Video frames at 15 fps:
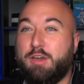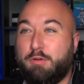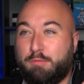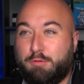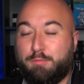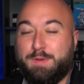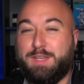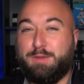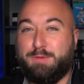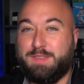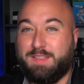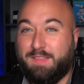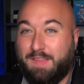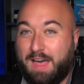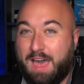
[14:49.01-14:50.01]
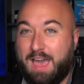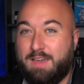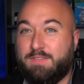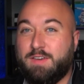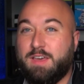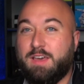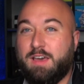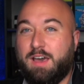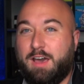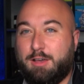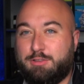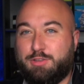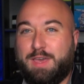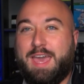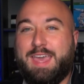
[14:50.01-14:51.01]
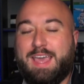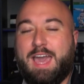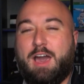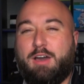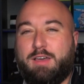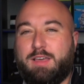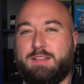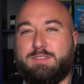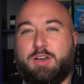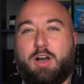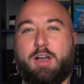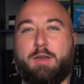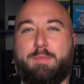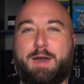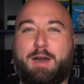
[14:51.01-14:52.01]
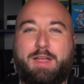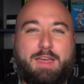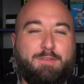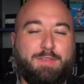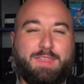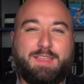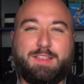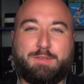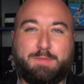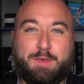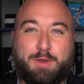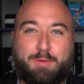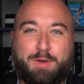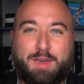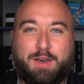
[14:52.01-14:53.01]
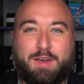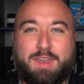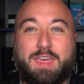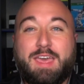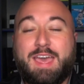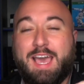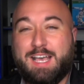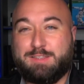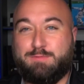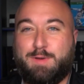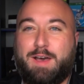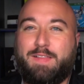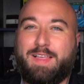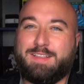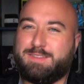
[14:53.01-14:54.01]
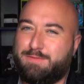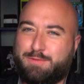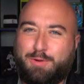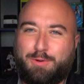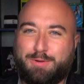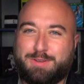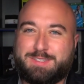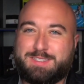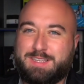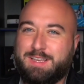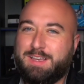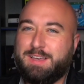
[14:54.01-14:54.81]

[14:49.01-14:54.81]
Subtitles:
We will be doing the live to hang out and talk about everything that's been going on, as well as, of course,